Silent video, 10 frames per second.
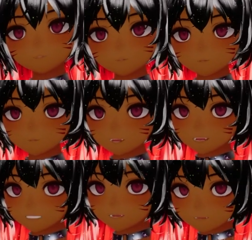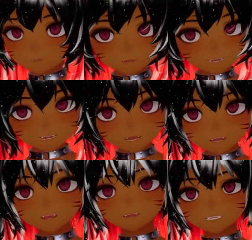That is bad
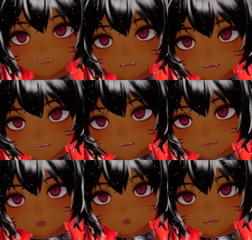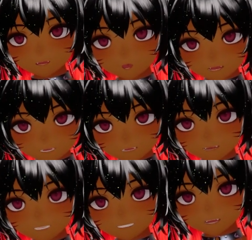news for everyone in
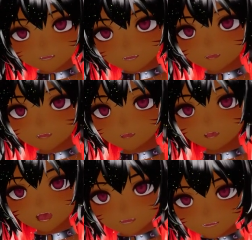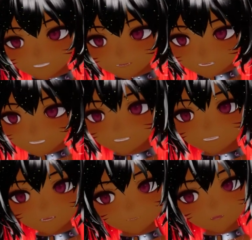Jefferson and Leon, and especially
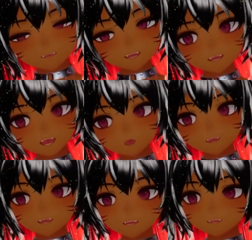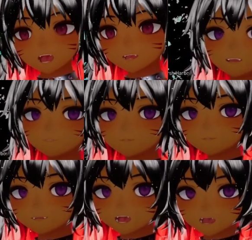or Franklin and Wakulla.
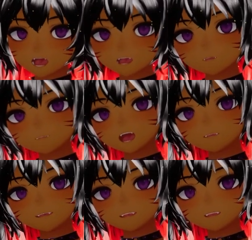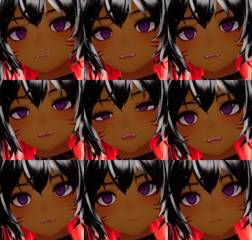Not by a lot, but even
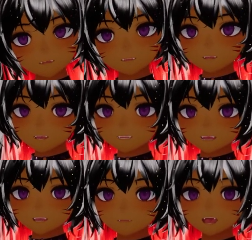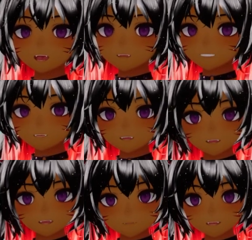20-30 miles can make a
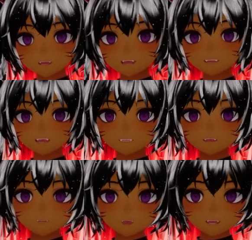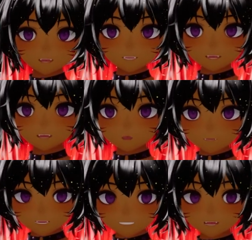big difference between Category
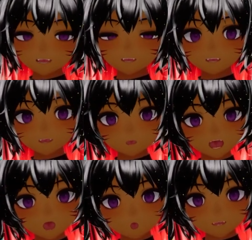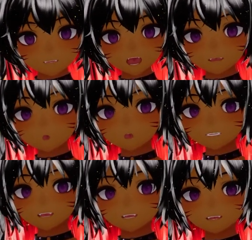3 eyewall type winds or
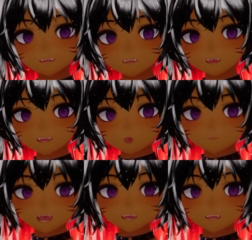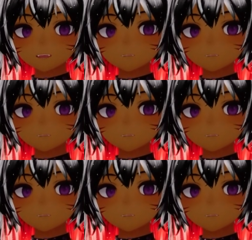Category 1